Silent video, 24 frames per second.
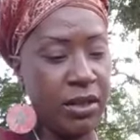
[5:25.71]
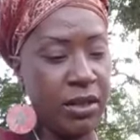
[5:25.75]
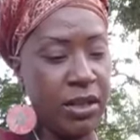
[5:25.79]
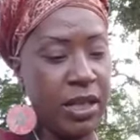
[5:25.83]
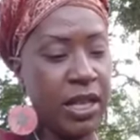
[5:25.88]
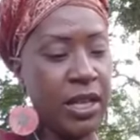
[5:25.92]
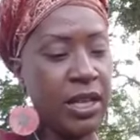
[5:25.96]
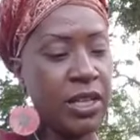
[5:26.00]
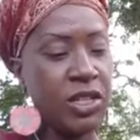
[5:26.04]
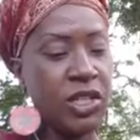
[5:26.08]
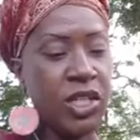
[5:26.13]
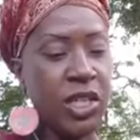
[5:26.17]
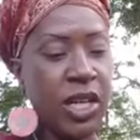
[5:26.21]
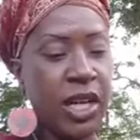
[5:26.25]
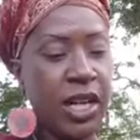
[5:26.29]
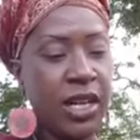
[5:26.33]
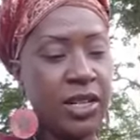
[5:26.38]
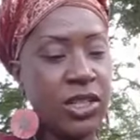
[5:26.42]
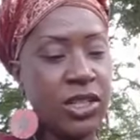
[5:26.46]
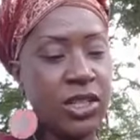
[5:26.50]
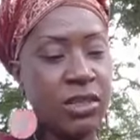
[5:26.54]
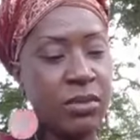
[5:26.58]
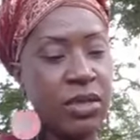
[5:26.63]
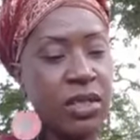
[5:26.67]
They done
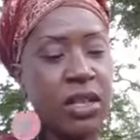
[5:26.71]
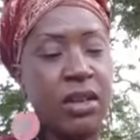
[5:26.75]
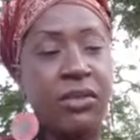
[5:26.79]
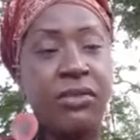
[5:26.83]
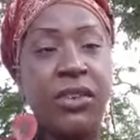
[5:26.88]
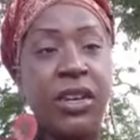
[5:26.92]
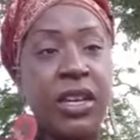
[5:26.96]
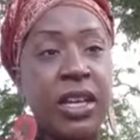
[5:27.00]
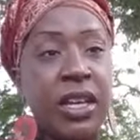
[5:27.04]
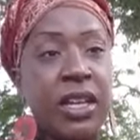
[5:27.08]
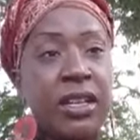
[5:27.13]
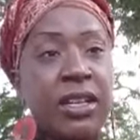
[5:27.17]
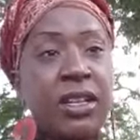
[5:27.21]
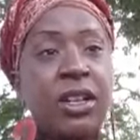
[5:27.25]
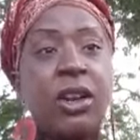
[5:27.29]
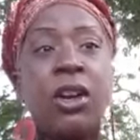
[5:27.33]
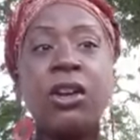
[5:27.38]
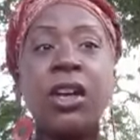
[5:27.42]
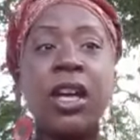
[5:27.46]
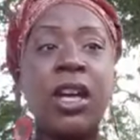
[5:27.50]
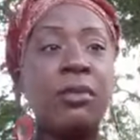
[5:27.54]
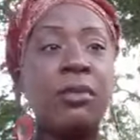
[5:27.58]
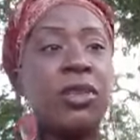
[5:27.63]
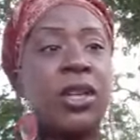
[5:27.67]
changed some stuff again.
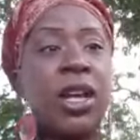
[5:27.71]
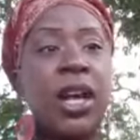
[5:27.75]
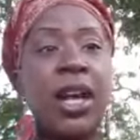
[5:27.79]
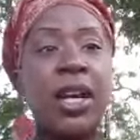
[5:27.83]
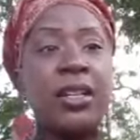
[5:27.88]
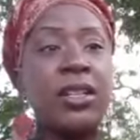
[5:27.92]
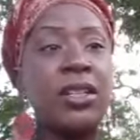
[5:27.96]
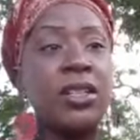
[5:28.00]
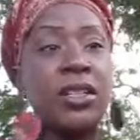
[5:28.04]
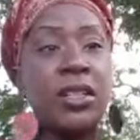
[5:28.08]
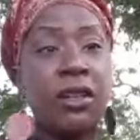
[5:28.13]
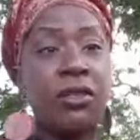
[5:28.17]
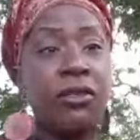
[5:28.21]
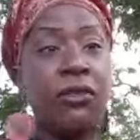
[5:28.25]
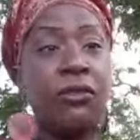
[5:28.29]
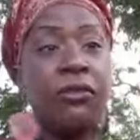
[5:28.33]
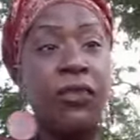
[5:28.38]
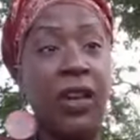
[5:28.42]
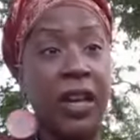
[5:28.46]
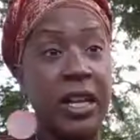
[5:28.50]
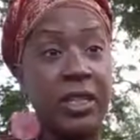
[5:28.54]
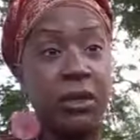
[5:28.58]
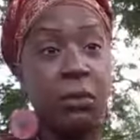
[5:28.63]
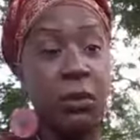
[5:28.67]
Y'all keep changing stuff
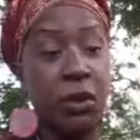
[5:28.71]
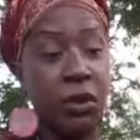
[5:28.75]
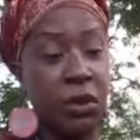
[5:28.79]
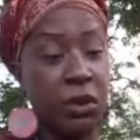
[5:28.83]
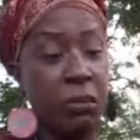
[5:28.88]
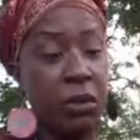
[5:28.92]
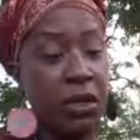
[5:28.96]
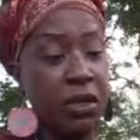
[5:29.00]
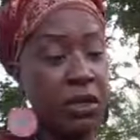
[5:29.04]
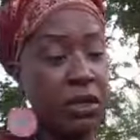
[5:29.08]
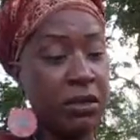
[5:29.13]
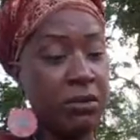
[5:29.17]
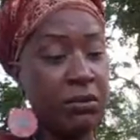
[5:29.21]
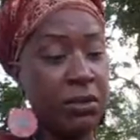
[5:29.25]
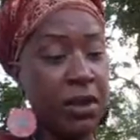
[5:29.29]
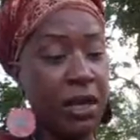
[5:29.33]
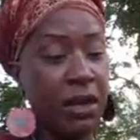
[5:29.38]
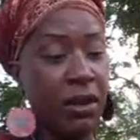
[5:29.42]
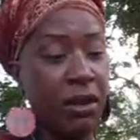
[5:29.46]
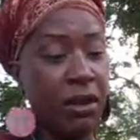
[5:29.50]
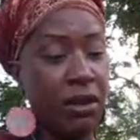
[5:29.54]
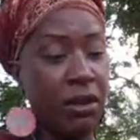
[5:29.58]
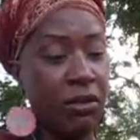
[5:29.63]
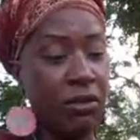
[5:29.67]
Facebook, pissing
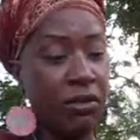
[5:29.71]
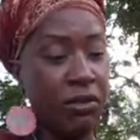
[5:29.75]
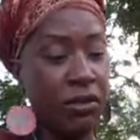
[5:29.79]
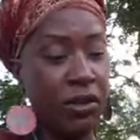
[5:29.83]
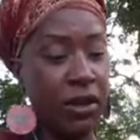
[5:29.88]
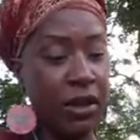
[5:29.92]
me off.